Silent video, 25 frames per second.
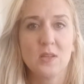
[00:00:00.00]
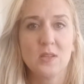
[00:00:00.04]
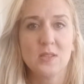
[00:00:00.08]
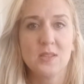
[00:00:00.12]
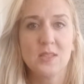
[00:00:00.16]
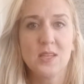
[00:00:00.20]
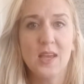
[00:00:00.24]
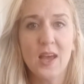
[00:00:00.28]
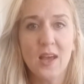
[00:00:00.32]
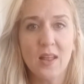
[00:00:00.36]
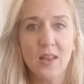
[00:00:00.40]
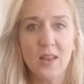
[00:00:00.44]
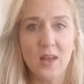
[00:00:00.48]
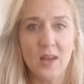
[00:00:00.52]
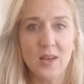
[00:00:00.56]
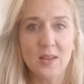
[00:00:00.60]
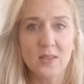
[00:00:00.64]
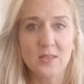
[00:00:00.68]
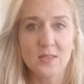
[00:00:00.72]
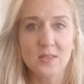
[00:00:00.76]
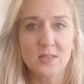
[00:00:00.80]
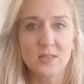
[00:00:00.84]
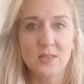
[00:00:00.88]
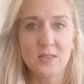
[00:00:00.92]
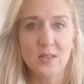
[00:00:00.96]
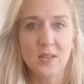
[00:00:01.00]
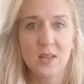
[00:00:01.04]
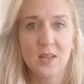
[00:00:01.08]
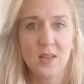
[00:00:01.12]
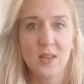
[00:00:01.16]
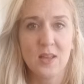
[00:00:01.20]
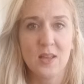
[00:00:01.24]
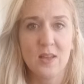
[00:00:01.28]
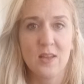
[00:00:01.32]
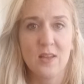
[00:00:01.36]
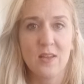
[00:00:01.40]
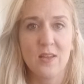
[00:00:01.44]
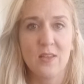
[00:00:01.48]
tell us
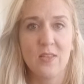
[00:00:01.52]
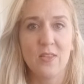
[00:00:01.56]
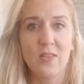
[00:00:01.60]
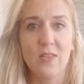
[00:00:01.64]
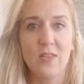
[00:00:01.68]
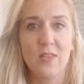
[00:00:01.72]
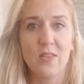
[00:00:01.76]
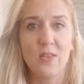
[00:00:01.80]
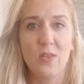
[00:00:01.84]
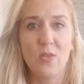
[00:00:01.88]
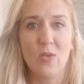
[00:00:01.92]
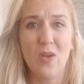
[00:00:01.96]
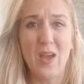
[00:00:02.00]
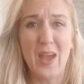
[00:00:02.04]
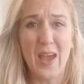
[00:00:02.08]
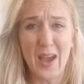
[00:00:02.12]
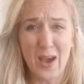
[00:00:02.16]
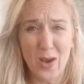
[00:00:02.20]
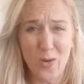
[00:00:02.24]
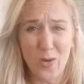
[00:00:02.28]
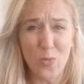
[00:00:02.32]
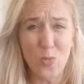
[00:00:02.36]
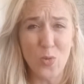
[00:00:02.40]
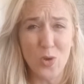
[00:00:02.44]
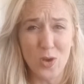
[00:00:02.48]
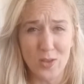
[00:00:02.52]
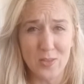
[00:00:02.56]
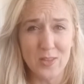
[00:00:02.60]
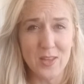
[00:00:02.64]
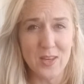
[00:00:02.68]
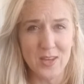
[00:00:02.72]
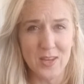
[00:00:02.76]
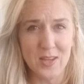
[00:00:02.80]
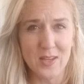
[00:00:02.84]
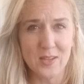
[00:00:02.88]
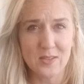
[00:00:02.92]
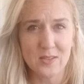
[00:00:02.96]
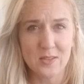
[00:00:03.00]
our
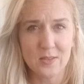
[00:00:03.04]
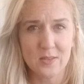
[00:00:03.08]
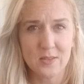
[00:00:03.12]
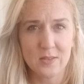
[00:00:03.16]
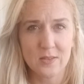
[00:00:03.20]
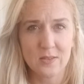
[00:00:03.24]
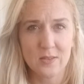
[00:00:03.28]
worthiness,